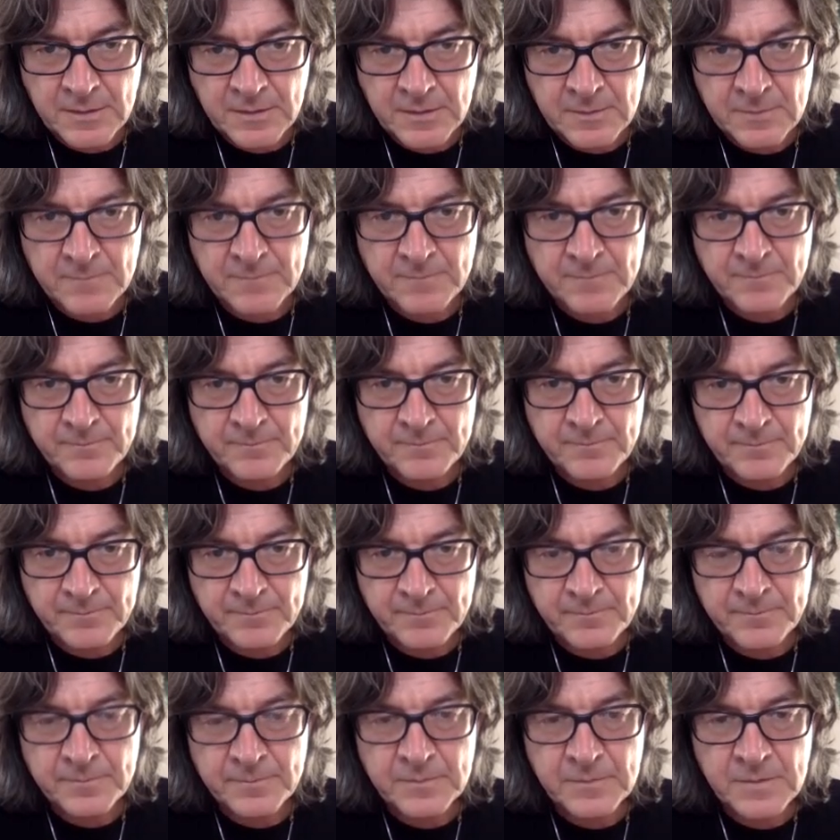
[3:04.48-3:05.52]

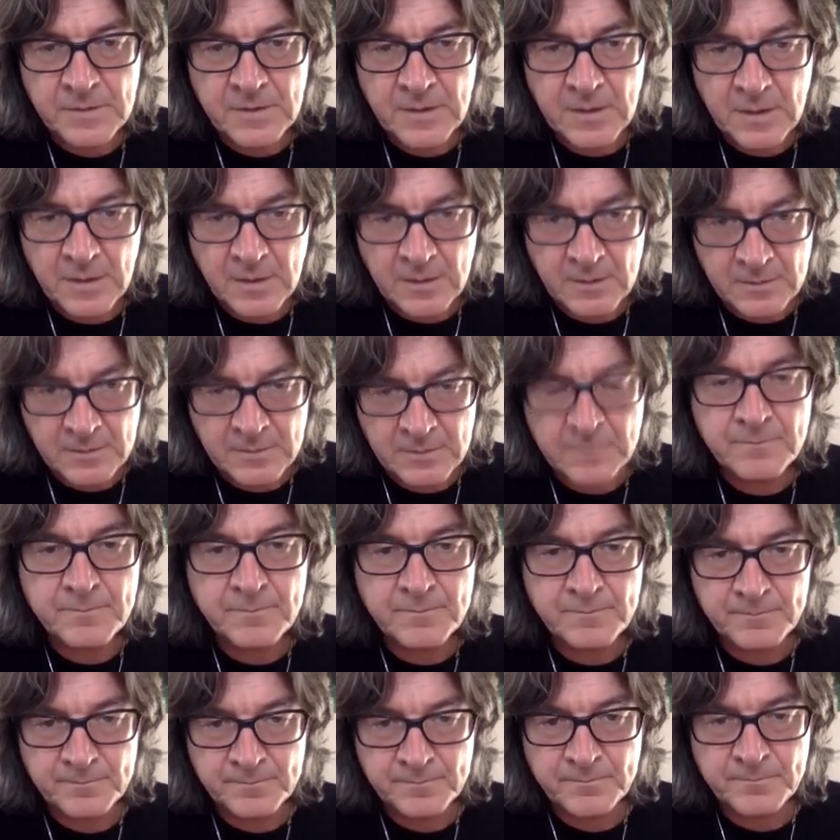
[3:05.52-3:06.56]

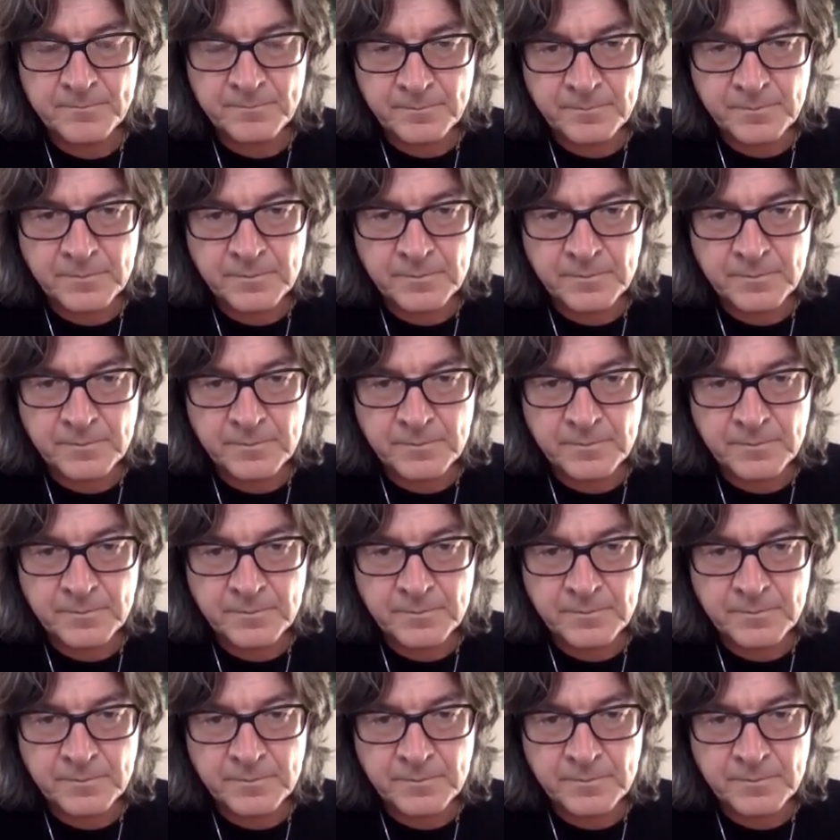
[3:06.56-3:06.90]
The person shown says nothing.